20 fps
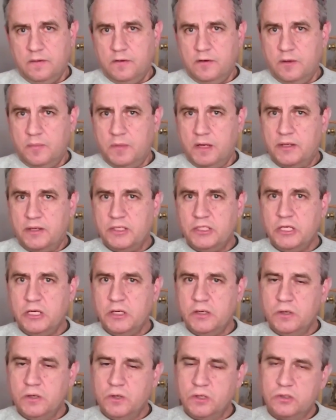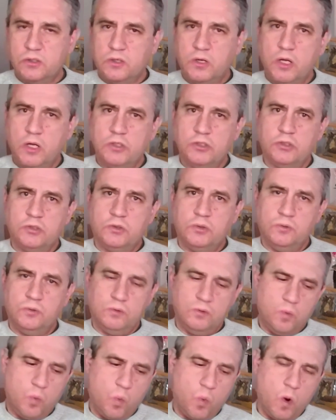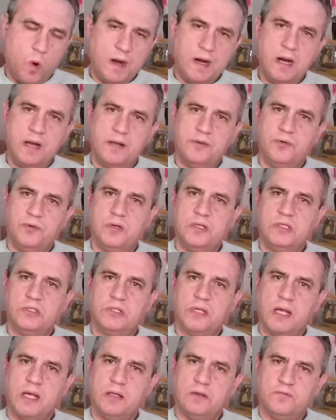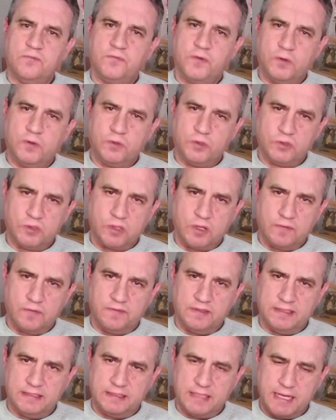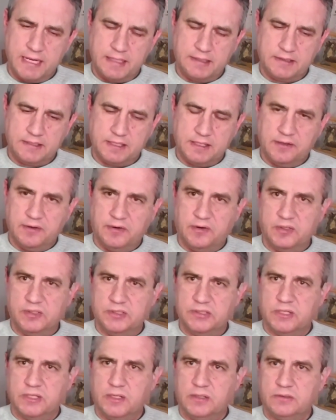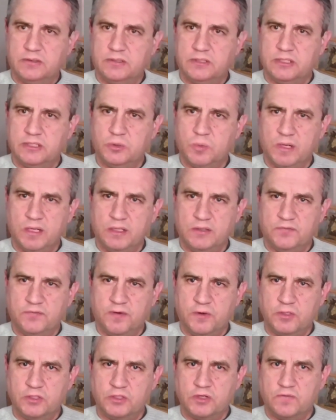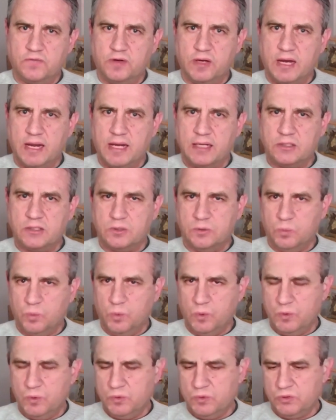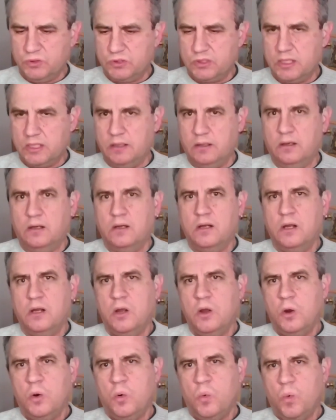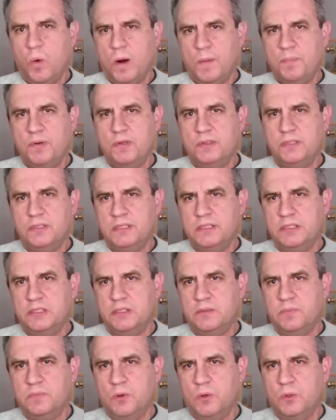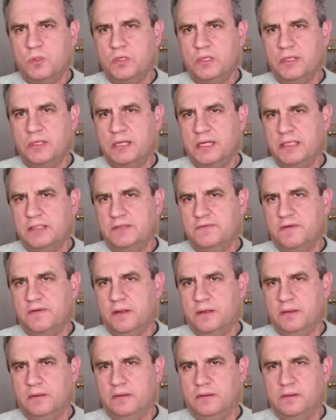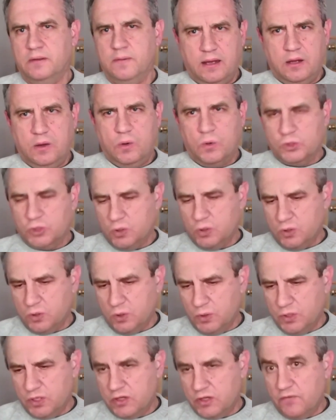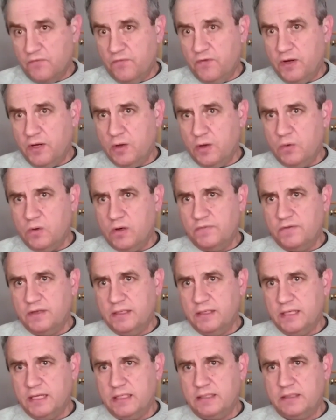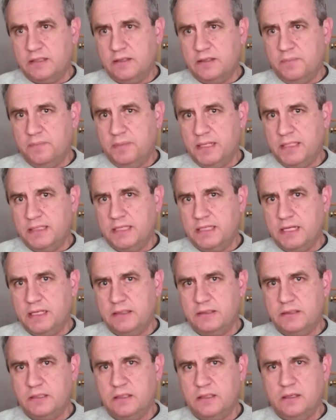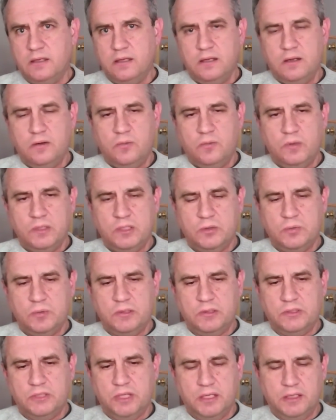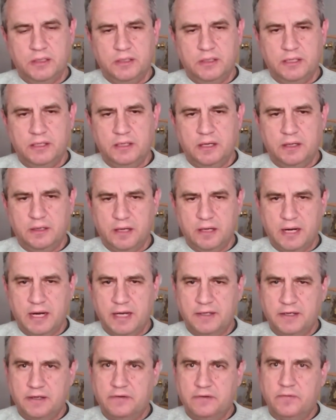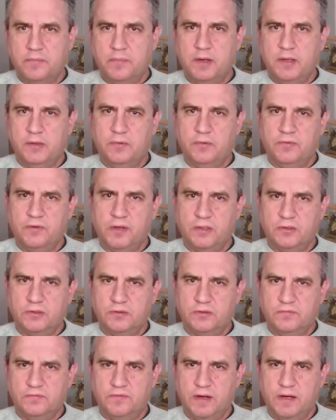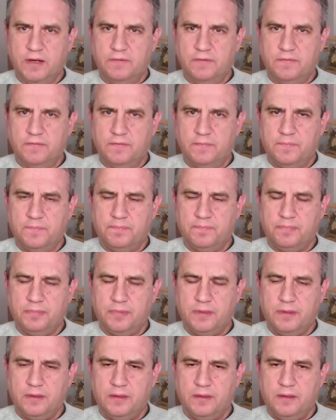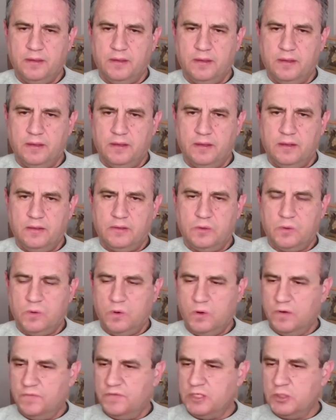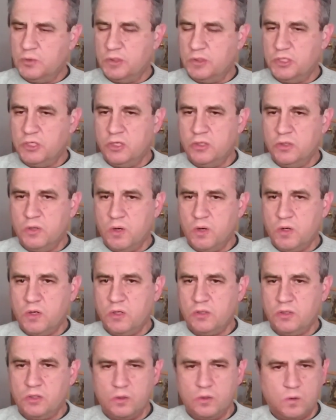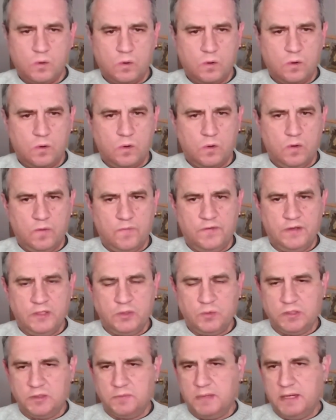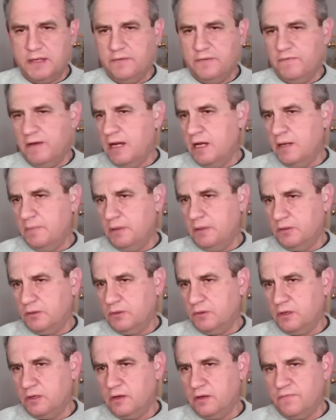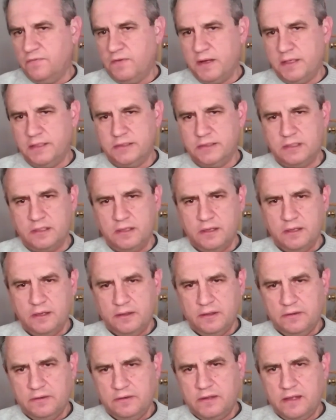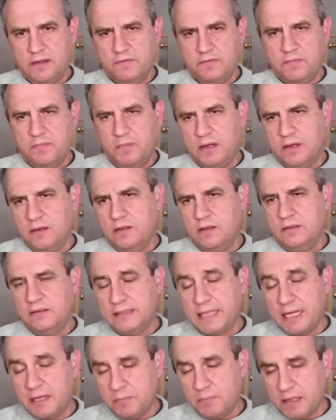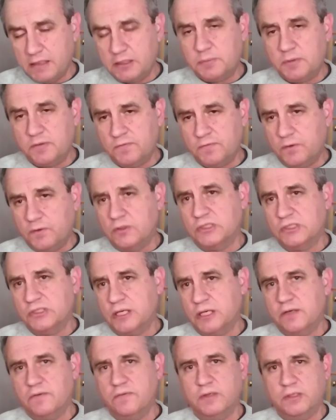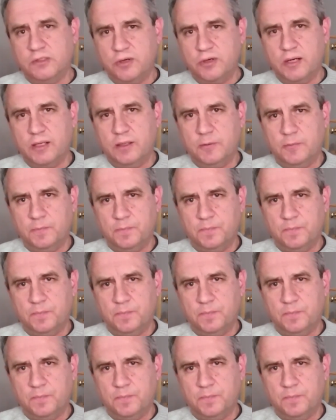Now, Maritz included close to 100 scaled photos of his test and results, as well as photos of the actual wounds and weapons in his report and case file. He also included the video of the test and the pig's heads, which was done on the 19th of May 2005. So all of this was in the docket, all of this was made available to the defense 10 months before the start of the trial.